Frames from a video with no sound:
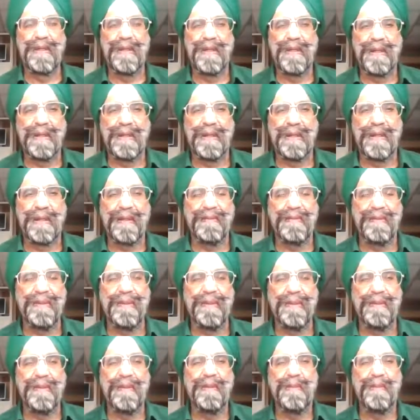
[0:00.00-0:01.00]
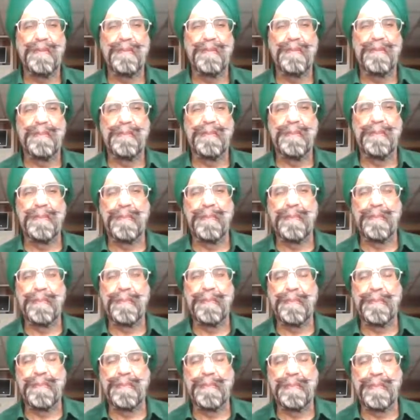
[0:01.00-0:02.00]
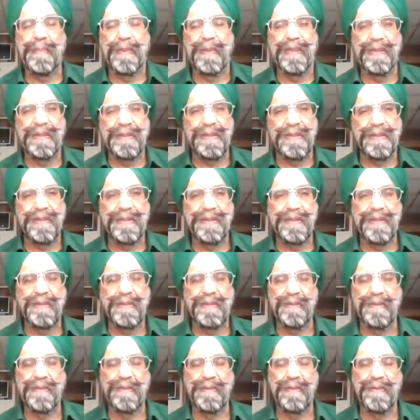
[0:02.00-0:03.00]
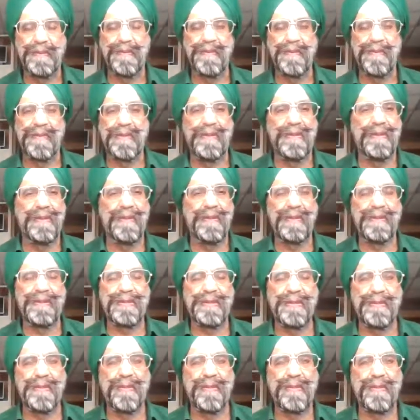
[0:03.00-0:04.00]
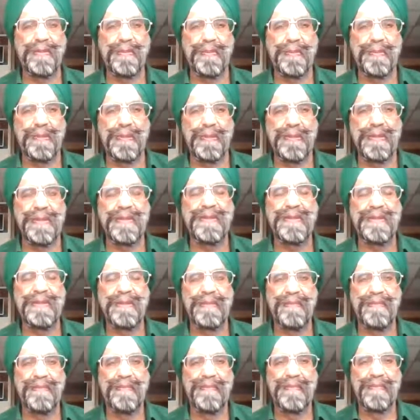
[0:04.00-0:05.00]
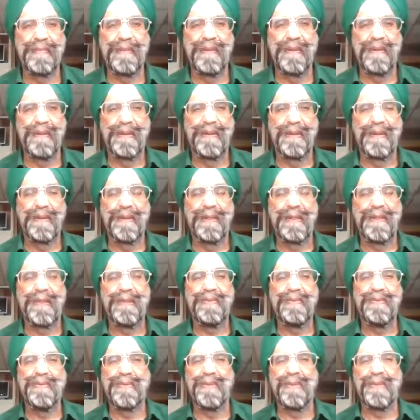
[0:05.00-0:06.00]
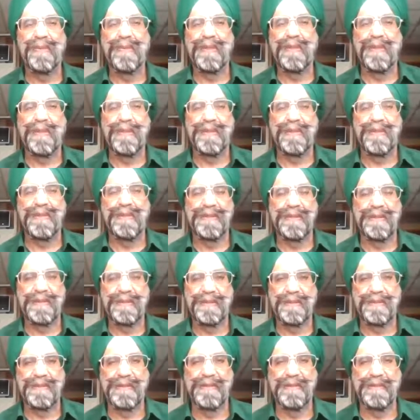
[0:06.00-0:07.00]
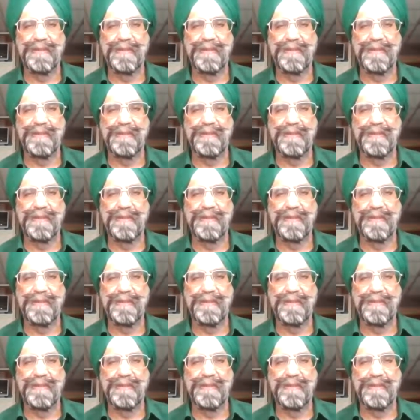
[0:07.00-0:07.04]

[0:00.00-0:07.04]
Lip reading: 11 Bhatts, whom we call as court poets, and 4 other Sikhs.